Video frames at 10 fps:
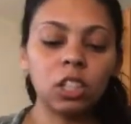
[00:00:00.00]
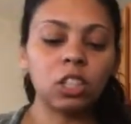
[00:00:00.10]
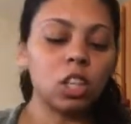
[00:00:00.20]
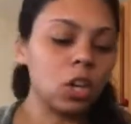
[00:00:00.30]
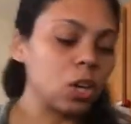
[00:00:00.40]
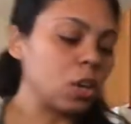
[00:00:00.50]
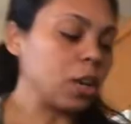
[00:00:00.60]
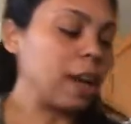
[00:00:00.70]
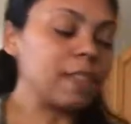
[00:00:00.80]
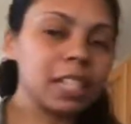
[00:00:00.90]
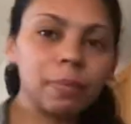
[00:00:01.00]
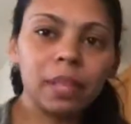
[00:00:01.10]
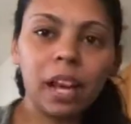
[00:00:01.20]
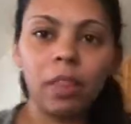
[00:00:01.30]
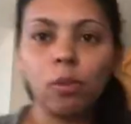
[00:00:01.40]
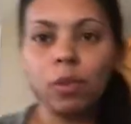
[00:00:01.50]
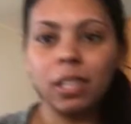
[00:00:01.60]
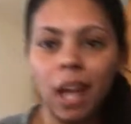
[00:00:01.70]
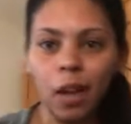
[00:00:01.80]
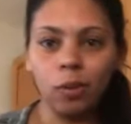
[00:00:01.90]
so every time that I do
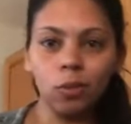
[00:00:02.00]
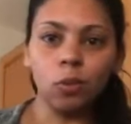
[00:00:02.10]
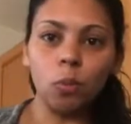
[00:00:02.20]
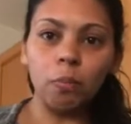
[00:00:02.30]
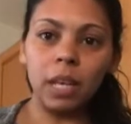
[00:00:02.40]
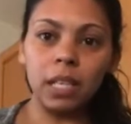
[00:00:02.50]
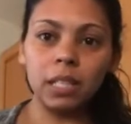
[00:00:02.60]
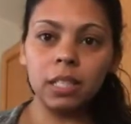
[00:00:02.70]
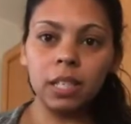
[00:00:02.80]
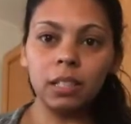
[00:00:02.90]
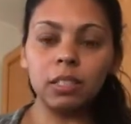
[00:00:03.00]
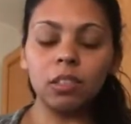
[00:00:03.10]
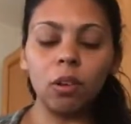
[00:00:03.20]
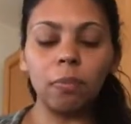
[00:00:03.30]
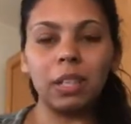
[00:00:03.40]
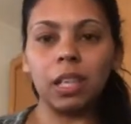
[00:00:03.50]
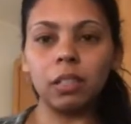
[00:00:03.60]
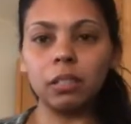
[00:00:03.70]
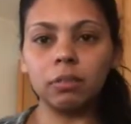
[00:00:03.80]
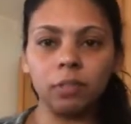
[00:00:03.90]
this I don't do beans so but
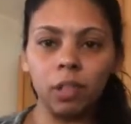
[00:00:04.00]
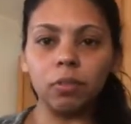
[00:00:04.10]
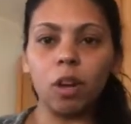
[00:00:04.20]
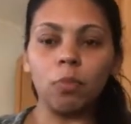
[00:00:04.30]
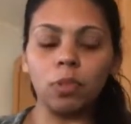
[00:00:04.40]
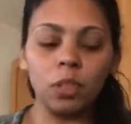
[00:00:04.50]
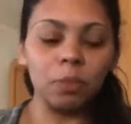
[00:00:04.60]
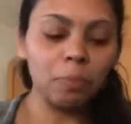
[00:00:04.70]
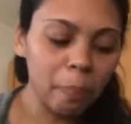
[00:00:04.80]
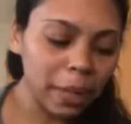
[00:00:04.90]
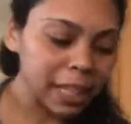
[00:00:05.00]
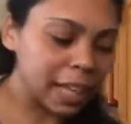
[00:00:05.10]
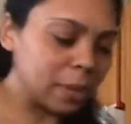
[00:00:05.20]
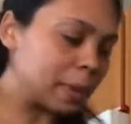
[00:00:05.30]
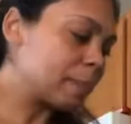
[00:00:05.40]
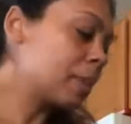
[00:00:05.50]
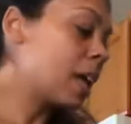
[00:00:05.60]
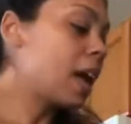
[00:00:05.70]
that's you know optional but anyway